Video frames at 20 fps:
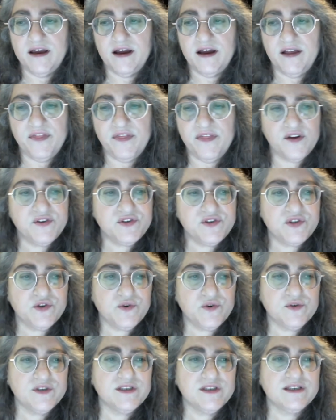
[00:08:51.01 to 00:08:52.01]
and those
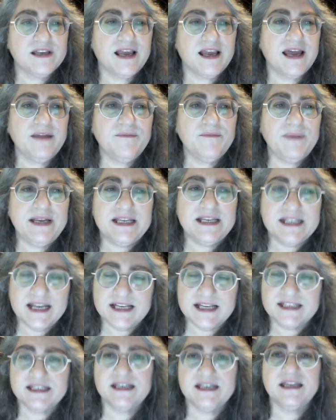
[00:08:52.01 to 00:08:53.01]
sources can be
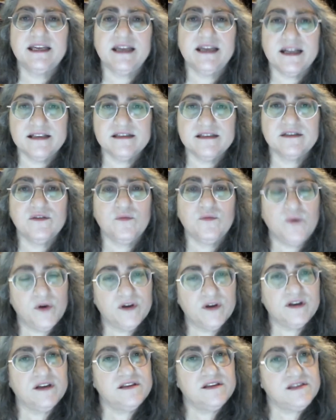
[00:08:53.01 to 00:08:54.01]
tested against the
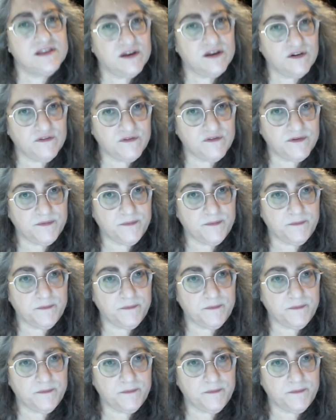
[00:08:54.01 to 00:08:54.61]
work itself.